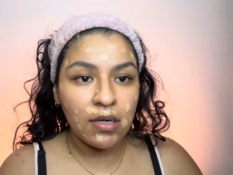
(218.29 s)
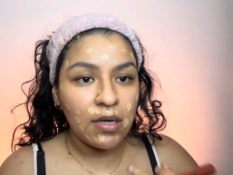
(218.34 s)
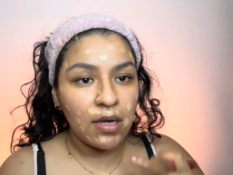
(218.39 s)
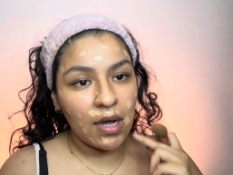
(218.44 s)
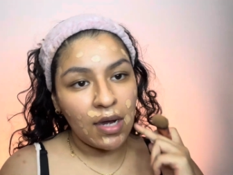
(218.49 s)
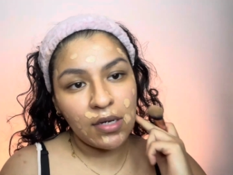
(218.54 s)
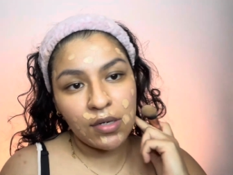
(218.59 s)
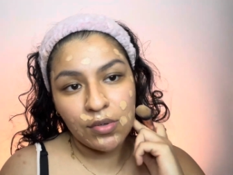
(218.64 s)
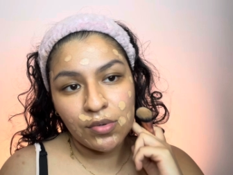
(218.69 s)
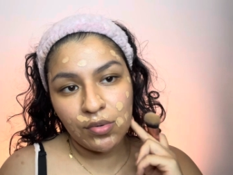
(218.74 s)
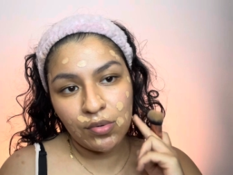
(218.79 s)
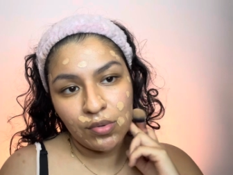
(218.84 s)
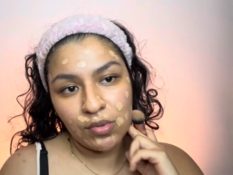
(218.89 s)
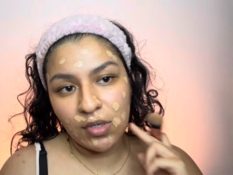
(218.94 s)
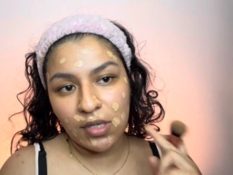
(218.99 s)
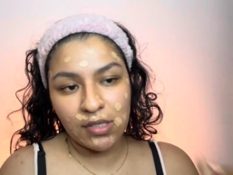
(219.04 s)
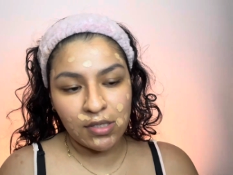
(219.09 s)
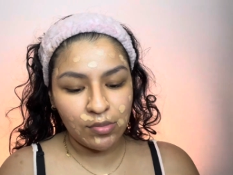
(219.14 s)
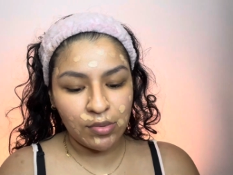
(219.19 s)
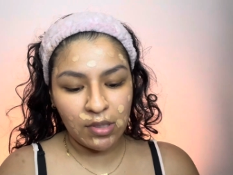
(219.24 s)
I do
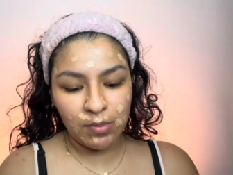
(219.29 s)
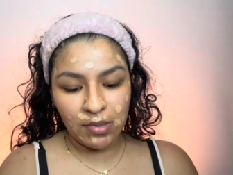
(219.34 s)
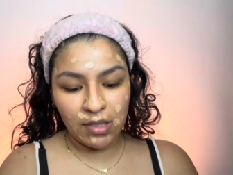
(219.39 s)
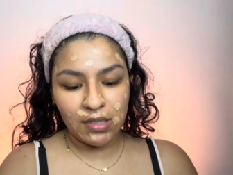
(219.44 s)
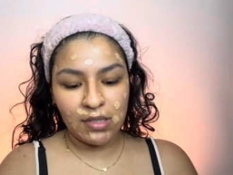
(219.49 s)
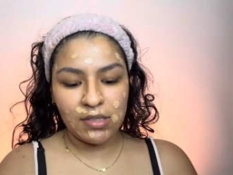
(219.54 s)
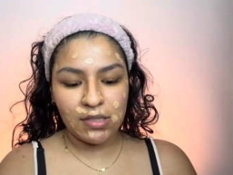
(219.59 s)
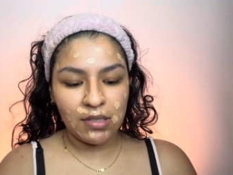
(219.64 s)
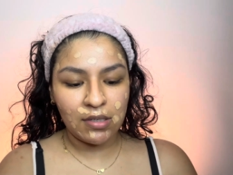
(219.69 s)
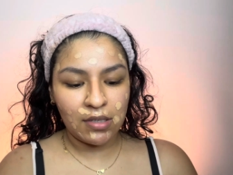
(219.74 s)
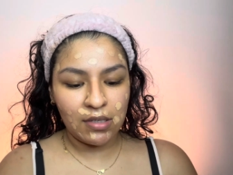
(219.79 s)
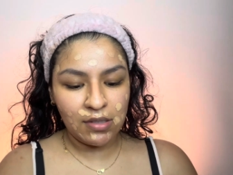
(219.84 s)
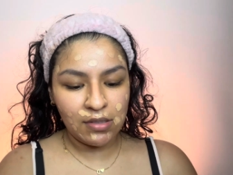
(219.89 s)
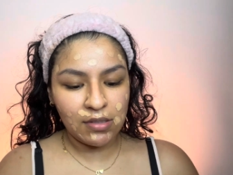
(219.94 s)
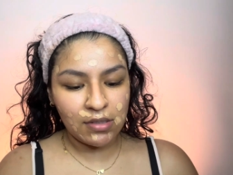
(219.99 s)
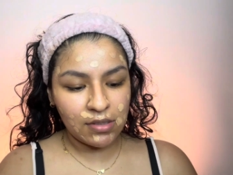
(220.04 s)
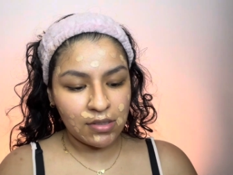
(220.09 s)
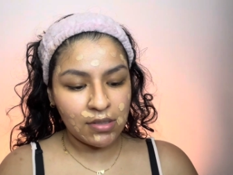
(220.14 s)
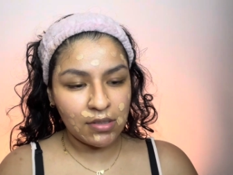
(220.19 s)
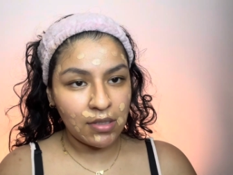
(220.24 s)
need to really blend this in
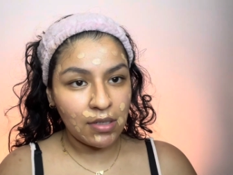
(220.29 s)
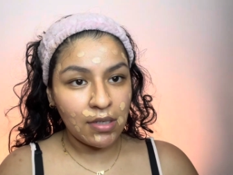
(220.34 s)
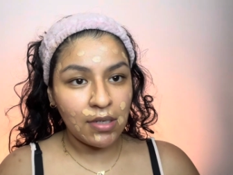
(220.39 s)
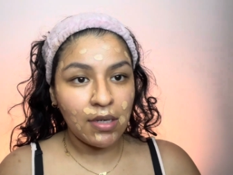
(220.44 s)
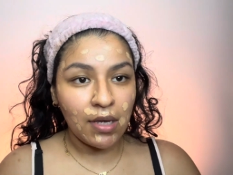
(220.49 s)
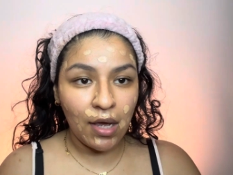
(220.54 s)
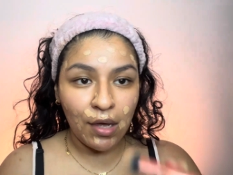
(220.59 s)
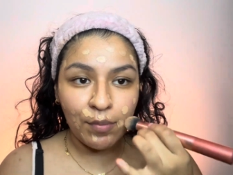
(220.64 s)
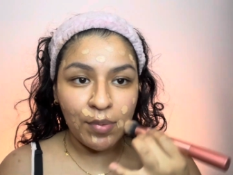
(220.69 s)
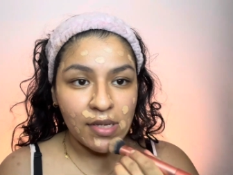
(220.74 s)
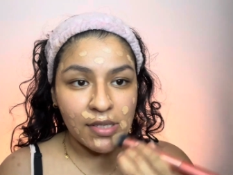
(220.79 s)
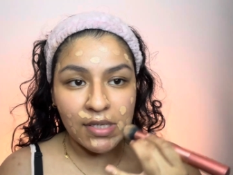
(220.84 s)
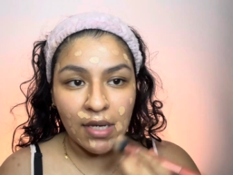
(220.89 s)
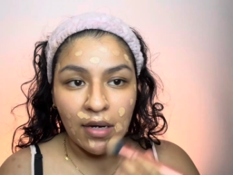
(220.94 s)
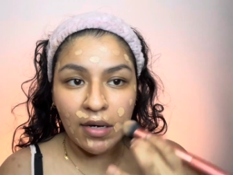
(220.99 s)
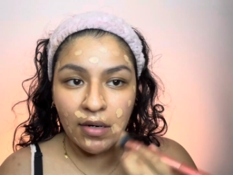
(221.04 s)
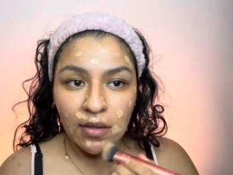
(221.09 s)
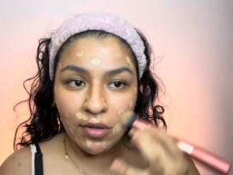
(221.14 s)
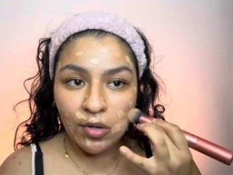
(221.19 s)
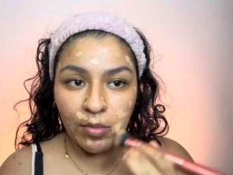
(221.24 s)
because I've been
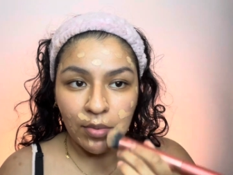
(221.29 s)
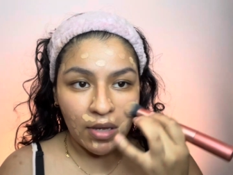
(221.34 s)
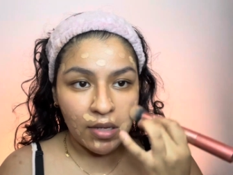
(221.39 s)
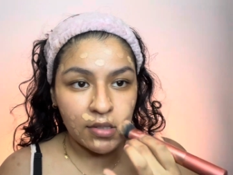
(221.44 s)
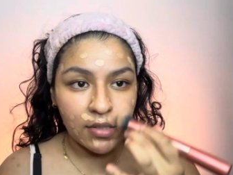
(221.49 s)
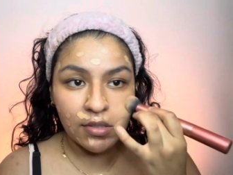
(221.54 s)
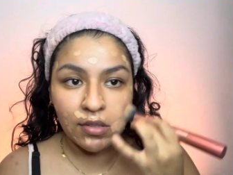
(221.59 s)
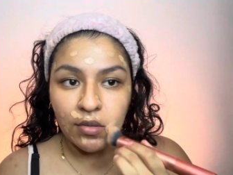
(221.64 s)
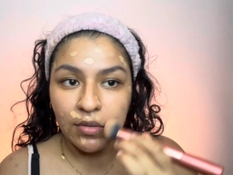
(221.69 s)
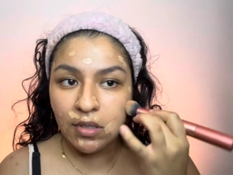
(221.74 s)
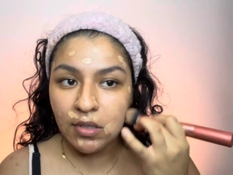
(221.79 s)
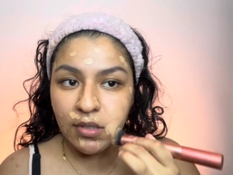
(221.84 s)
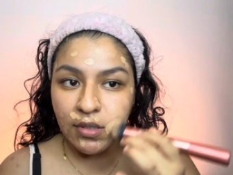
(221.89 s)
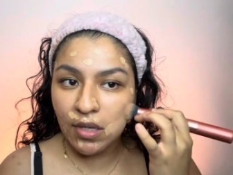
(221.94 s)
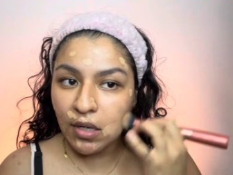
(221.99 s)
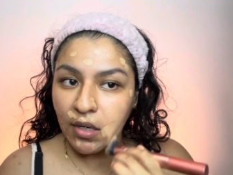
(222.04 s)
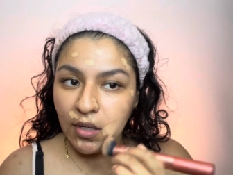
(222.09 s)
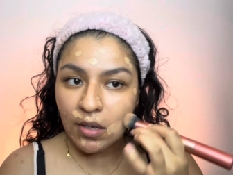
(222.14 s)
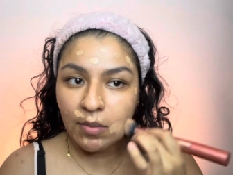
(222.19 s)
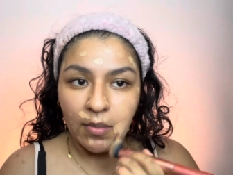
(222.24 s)
tanning a little bit, so it's
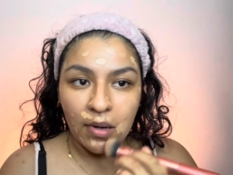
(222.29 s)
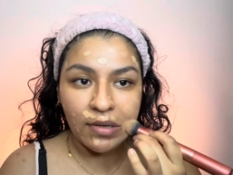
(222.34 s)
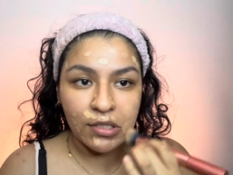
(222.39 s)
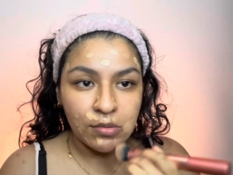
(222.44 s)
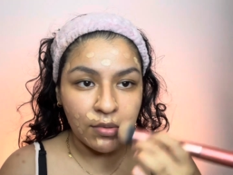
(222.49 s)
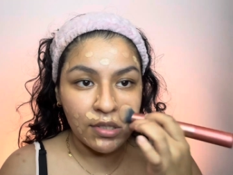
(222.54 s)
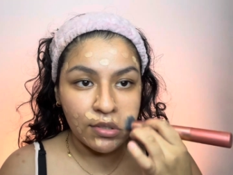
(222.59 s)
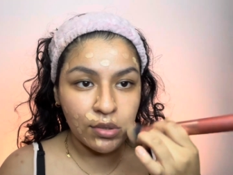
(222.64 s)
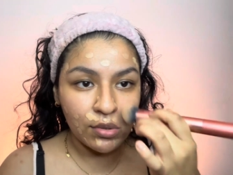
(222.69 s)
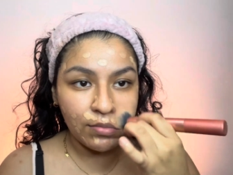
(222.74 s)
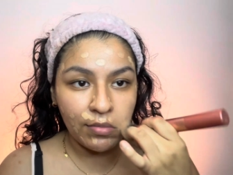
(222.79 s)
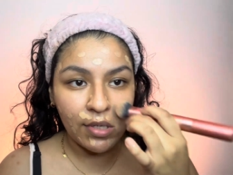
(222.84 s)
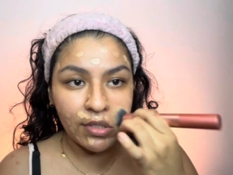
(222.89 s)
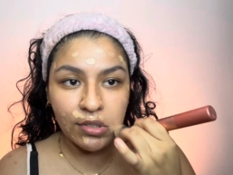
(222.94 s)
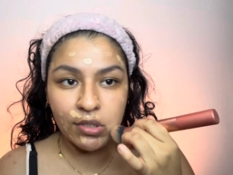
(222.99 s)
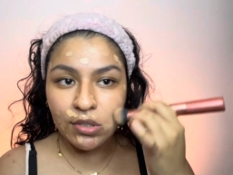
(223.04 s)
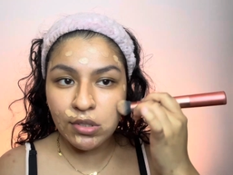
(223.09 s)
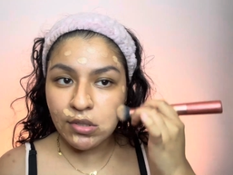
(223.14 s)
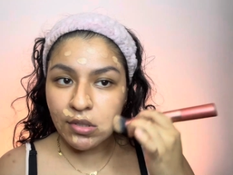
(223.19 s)
not gonna match me too much,